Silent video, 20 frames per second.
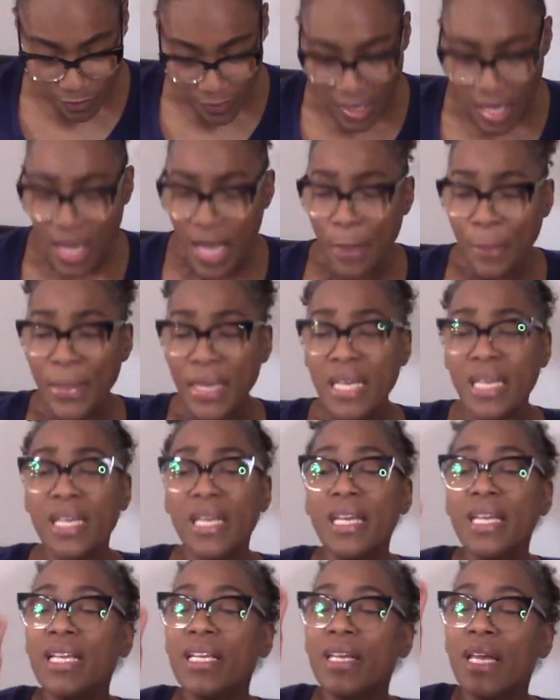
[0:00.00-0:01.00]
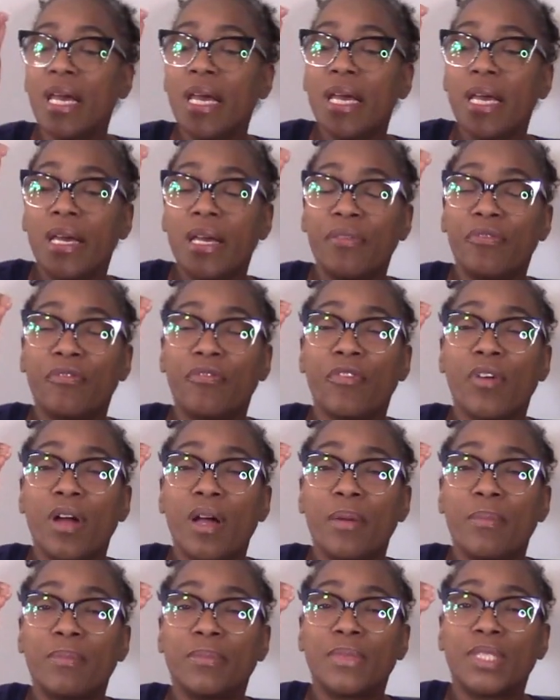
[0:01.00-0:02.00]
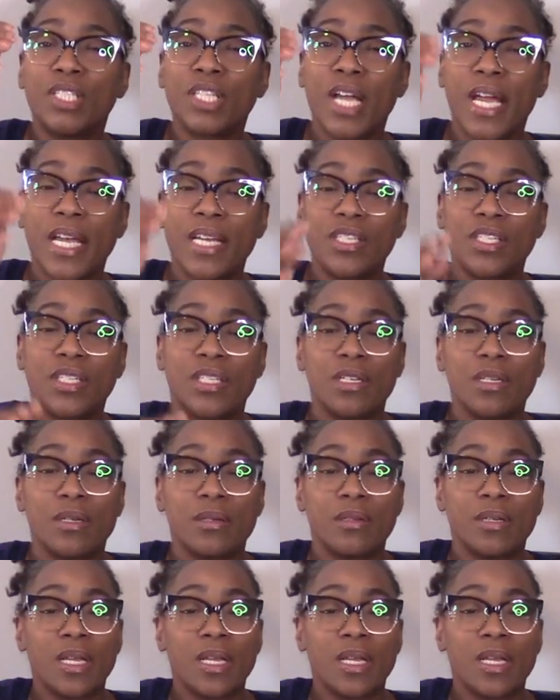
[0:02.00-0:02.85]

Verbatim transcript: I mean, he, from changing